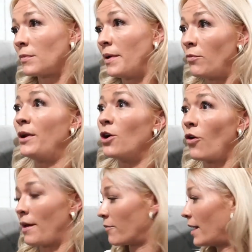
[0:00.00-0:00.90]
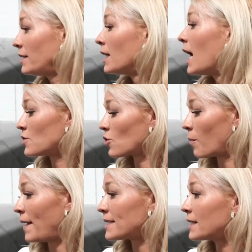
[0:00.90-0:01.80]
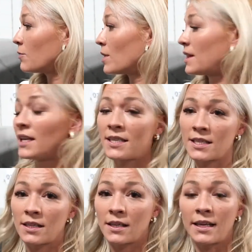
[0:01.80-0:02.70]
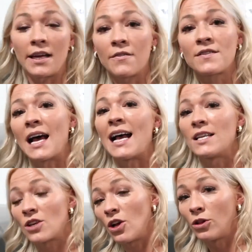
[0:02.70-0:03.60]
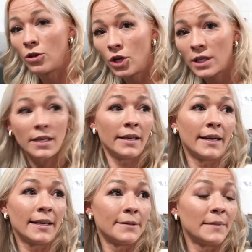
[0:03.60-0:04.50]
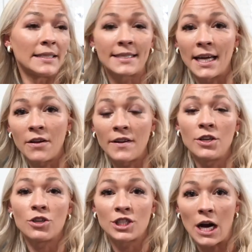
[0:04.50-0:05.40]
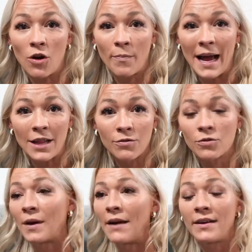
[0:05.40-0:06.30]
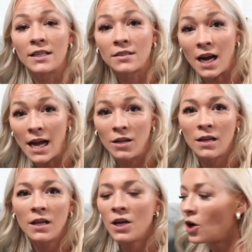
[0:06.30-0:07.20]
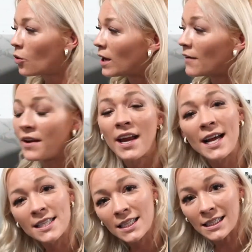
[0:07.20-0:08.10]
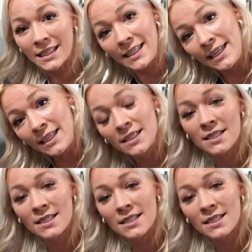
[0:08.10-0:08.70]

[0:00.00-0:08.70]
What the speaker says: I mean, we know them, right? So basically what this gives as a look, instead of in your shower bathroom having the tile, we have a nice clean